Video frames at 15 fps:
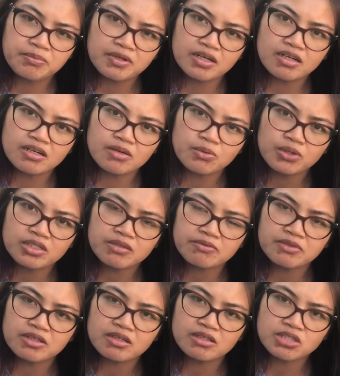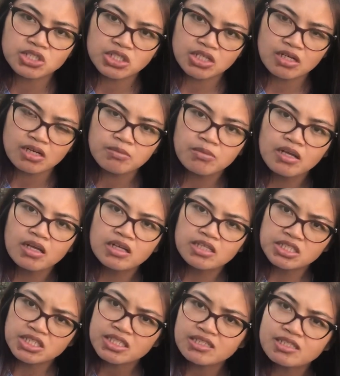one of the shrub
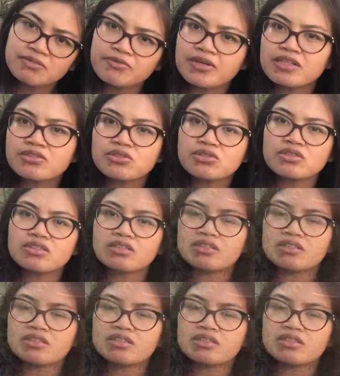just fell to the